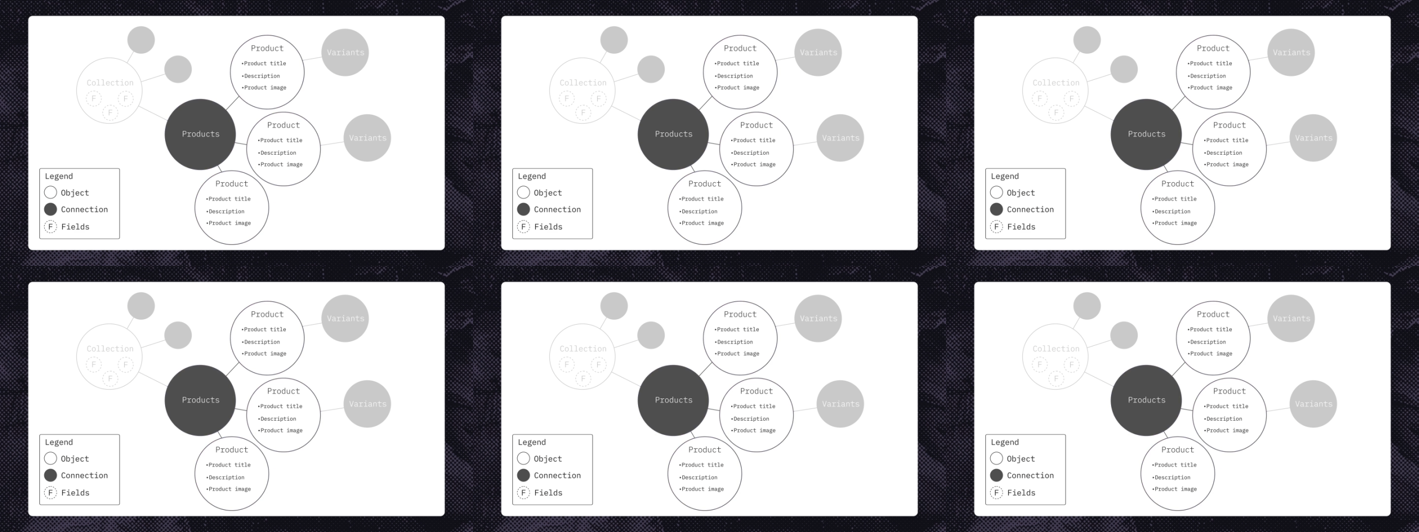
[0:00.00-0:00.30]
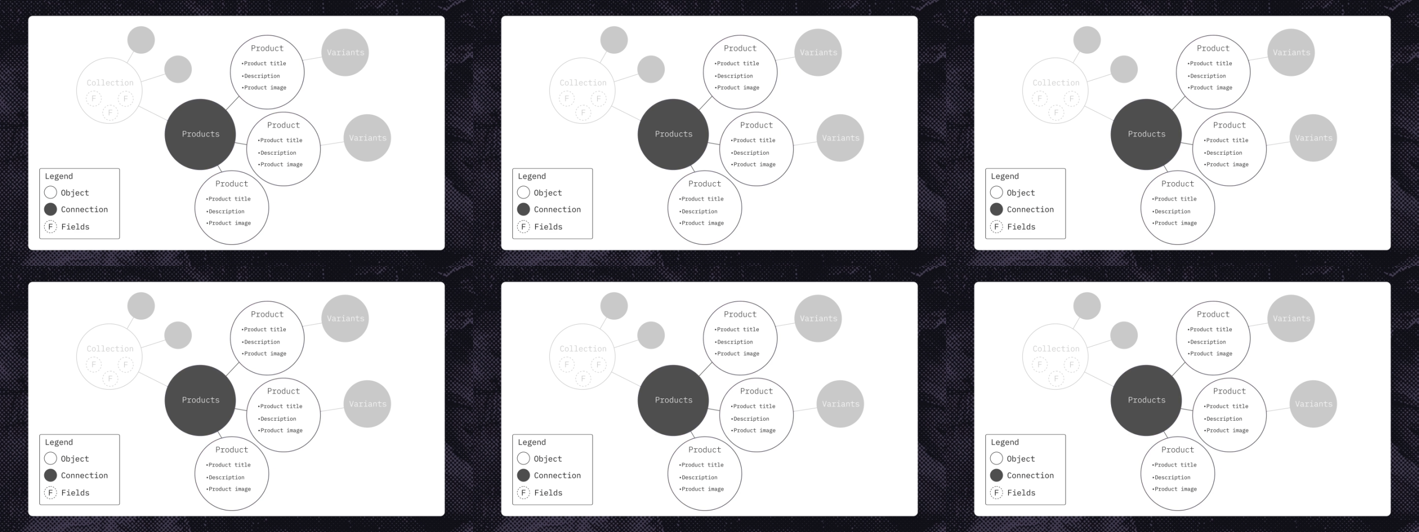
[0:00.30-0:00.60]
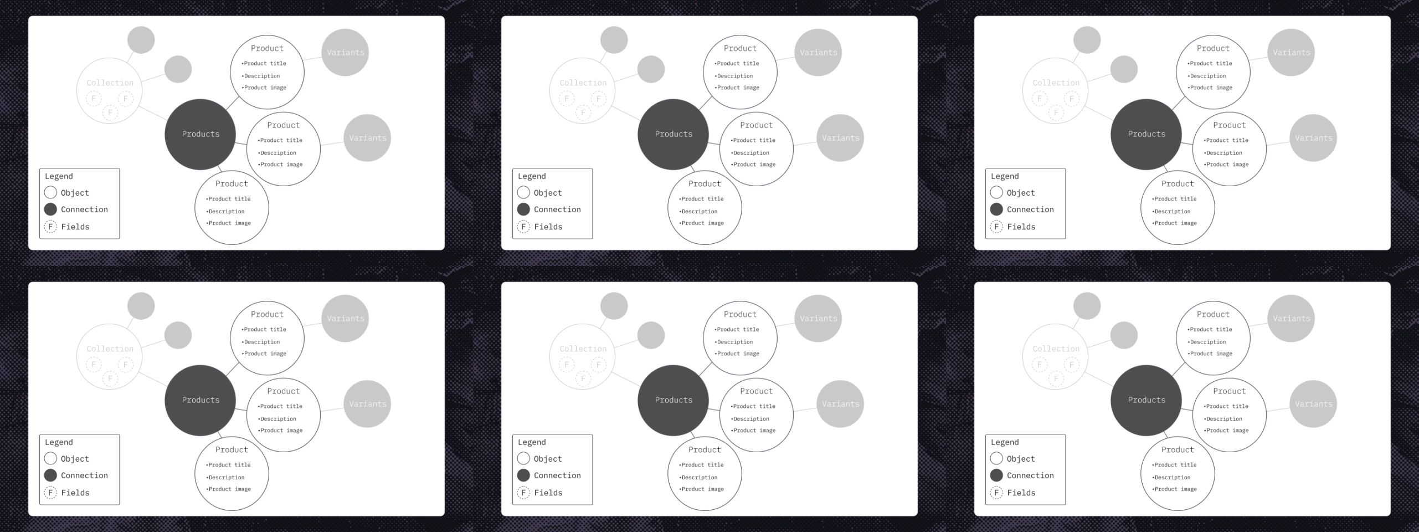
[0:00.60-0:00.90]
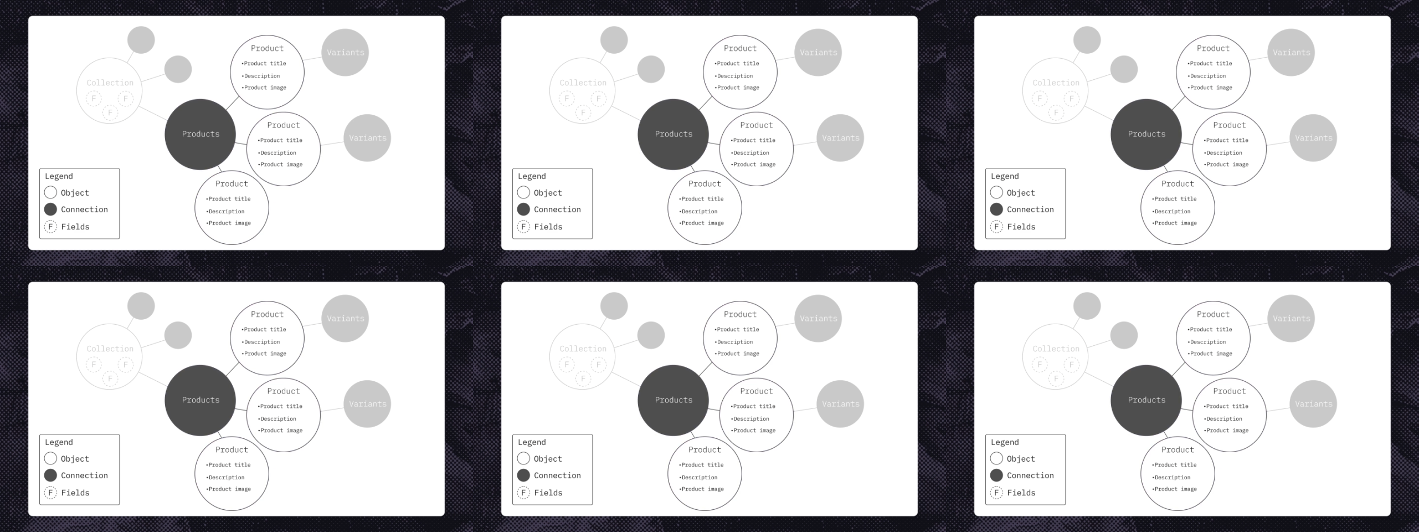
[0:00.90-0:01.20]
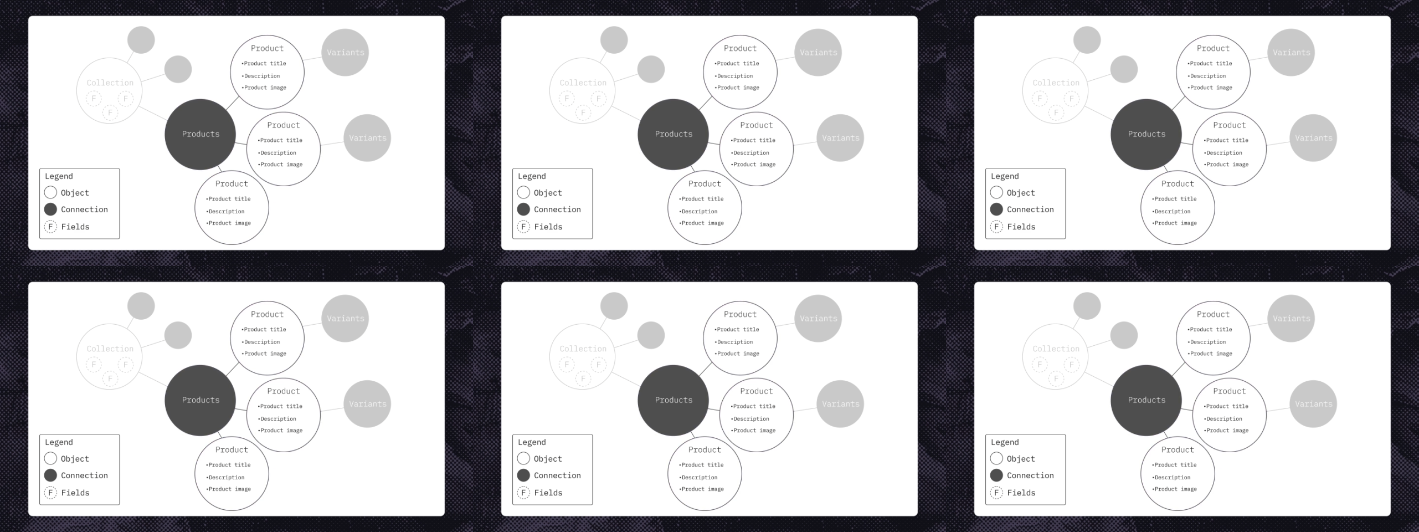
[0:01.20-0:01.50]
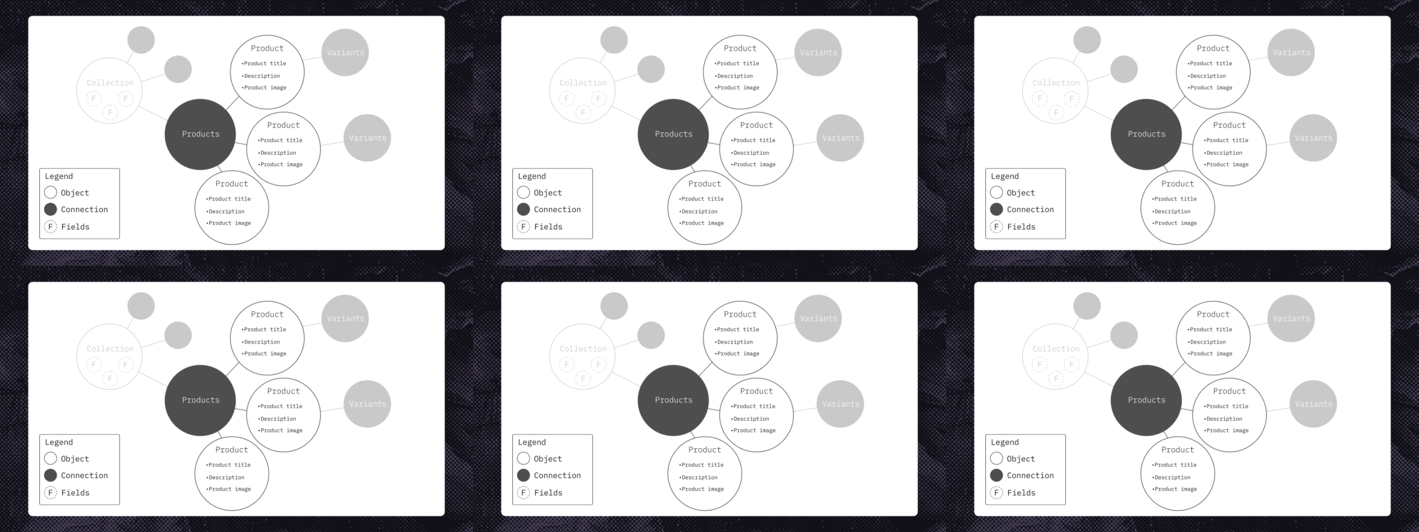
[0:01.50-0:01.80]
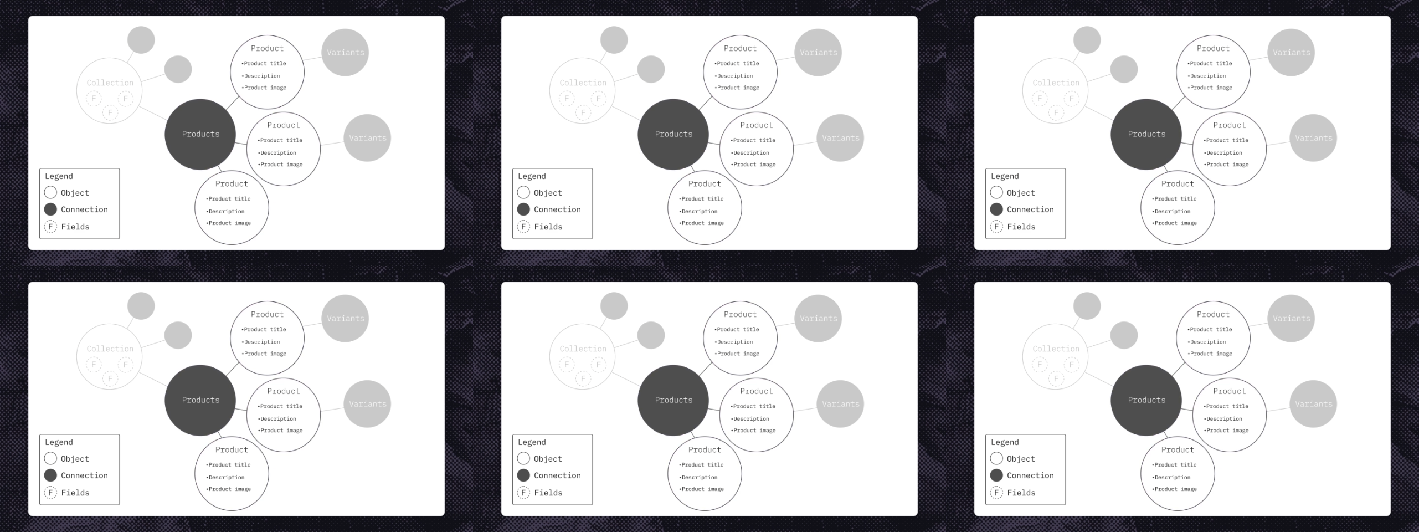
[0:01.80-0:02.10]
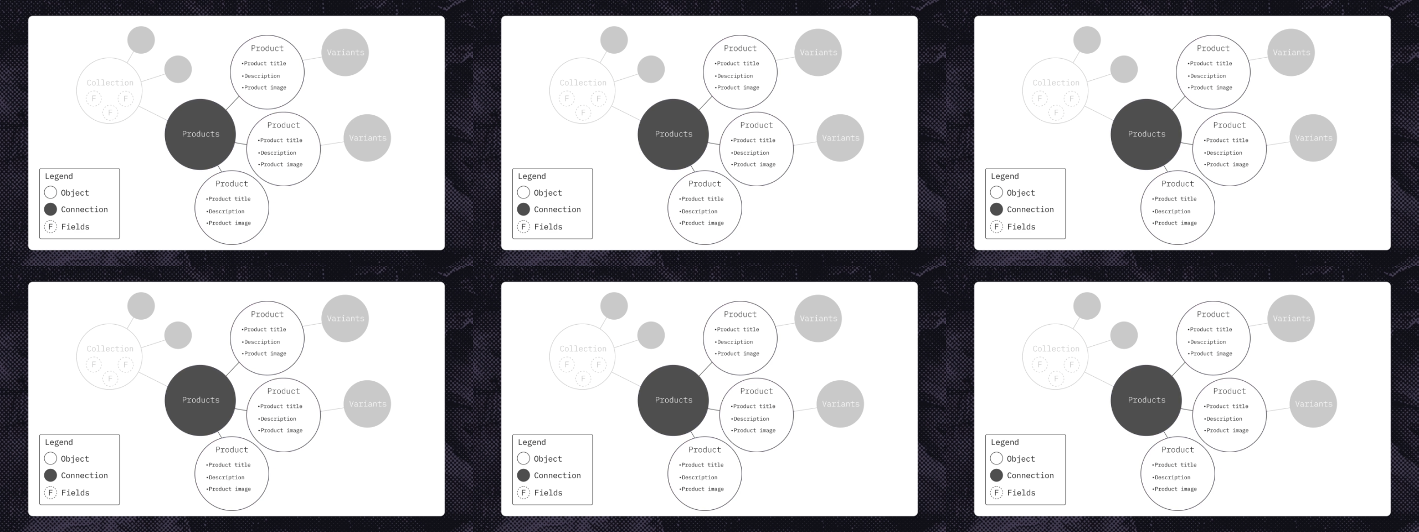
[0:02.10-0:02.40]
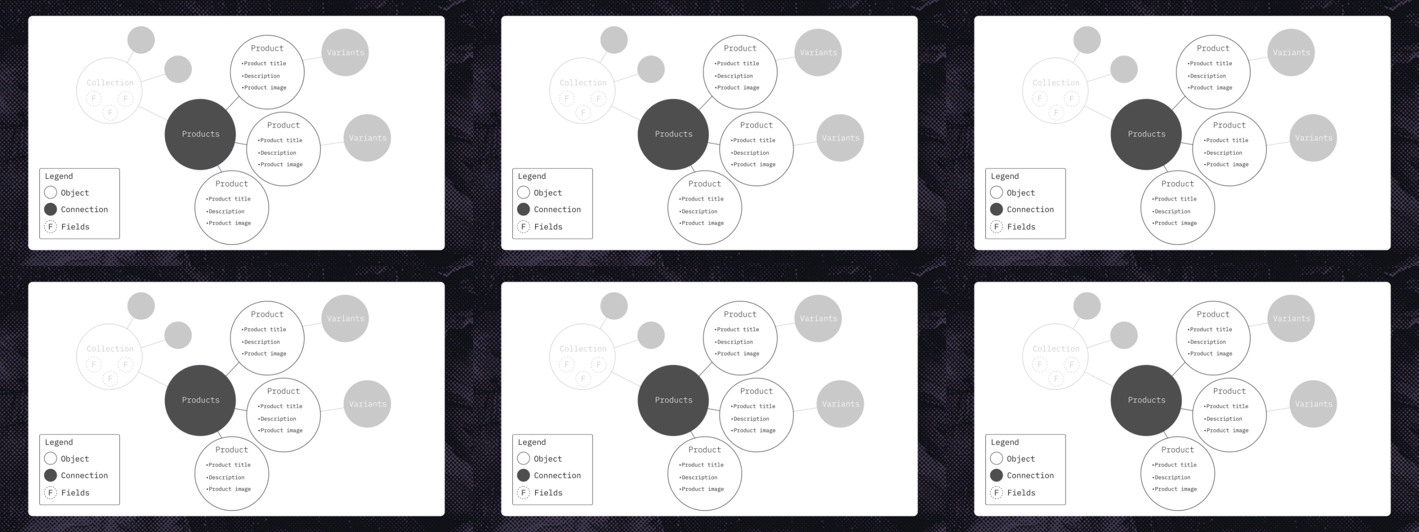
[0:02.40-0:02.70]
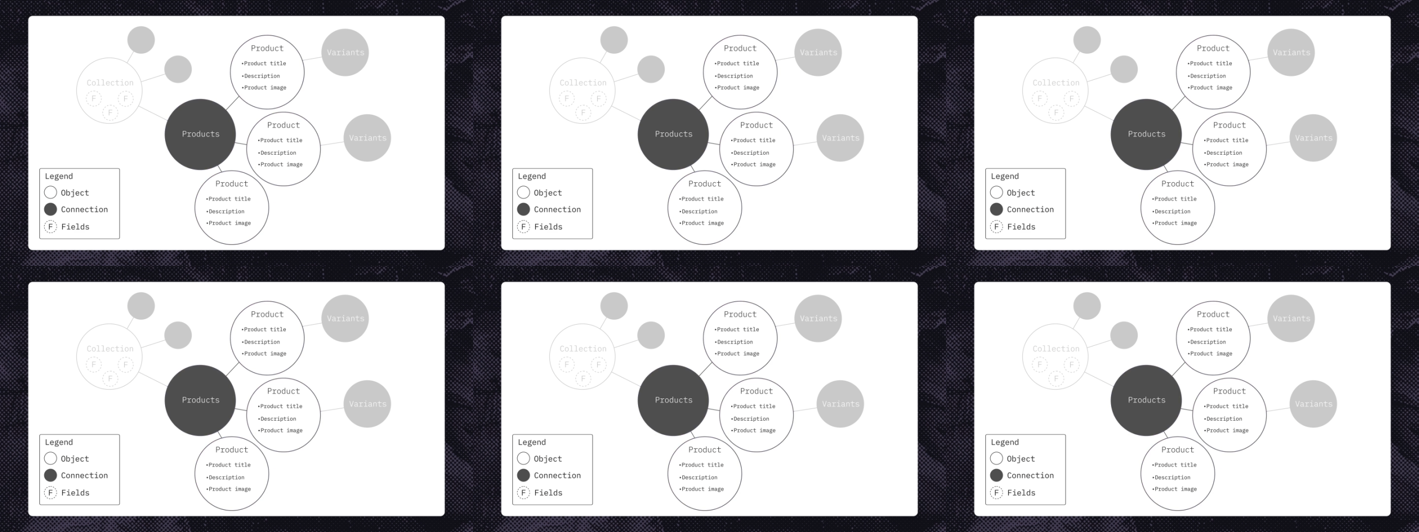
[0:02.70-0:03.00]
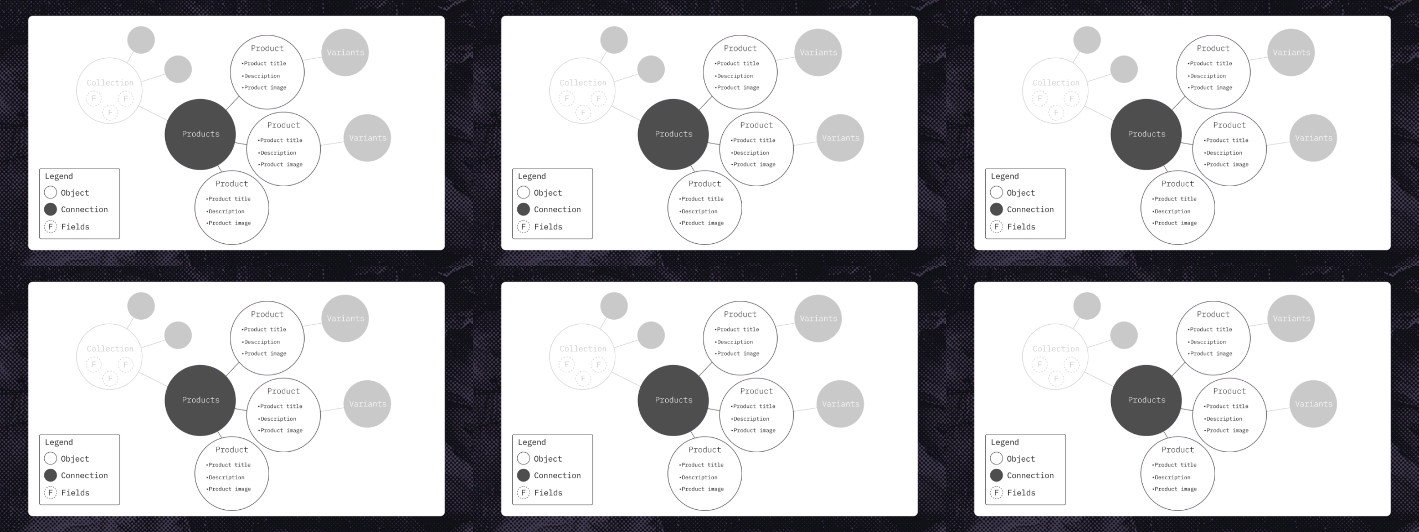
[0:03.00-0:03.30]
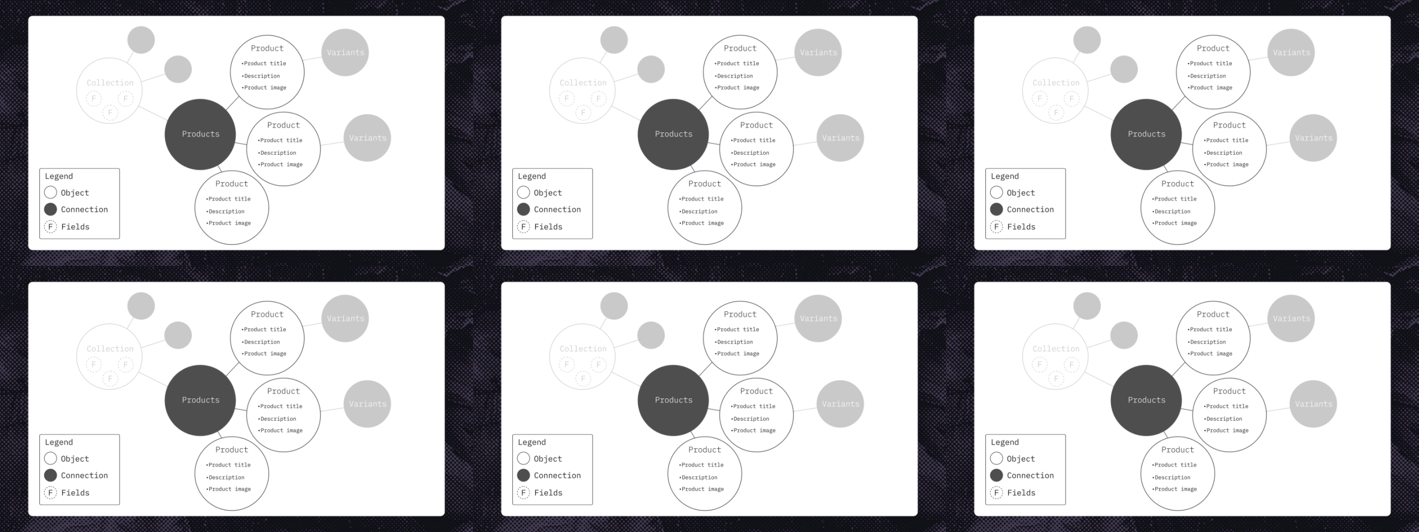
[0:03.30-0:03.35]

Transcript: [unreadable: no face in view]